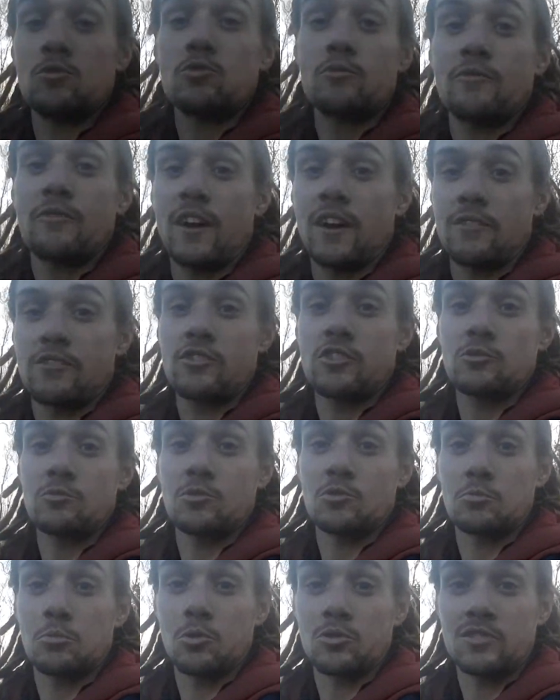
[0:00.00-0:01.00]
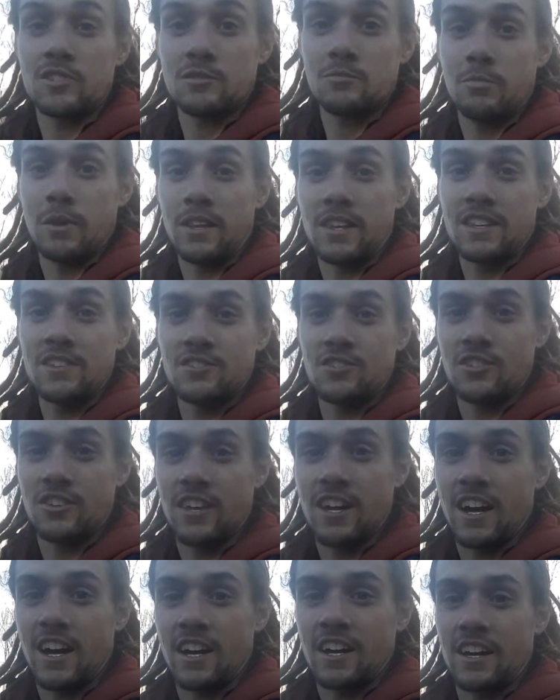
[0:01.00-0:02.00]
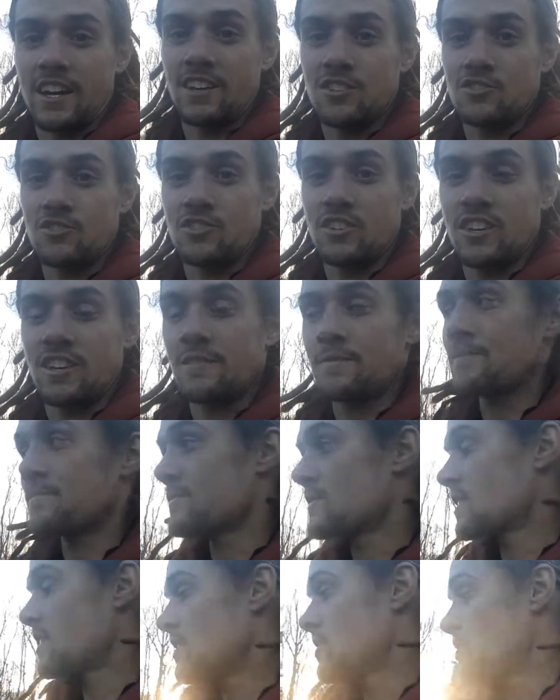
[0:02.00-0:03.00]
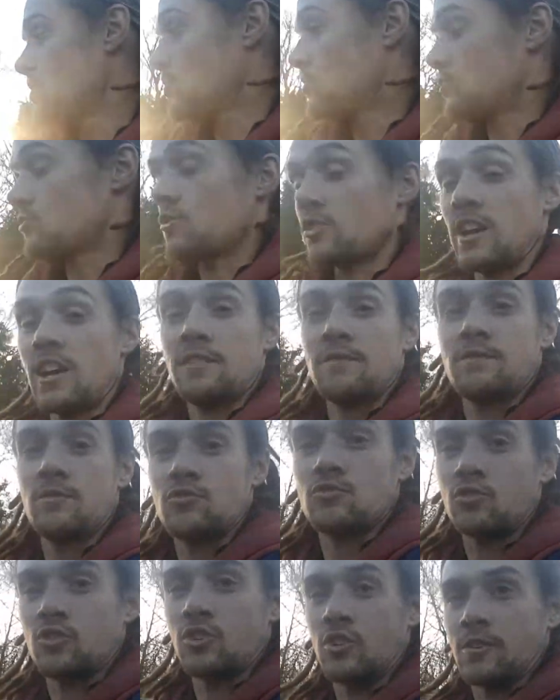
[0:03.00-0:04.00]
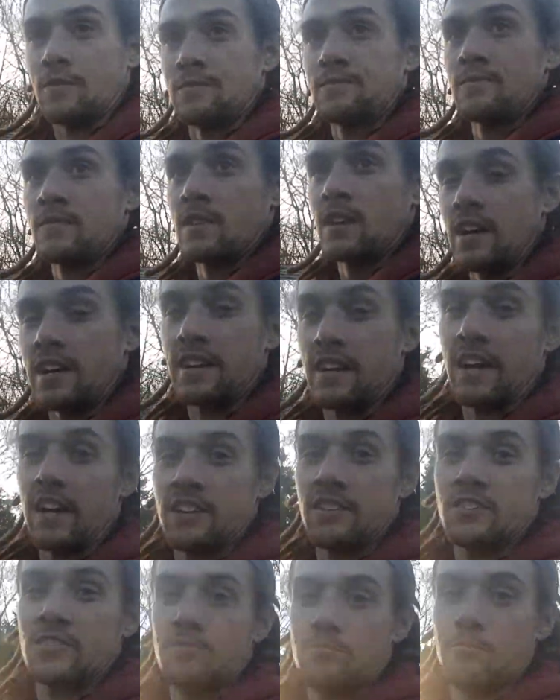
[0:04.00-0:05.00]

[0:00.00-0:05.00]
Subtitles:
Father Christmas puts his bill into the guy, I guess, doesn't it? So yeah, so a nice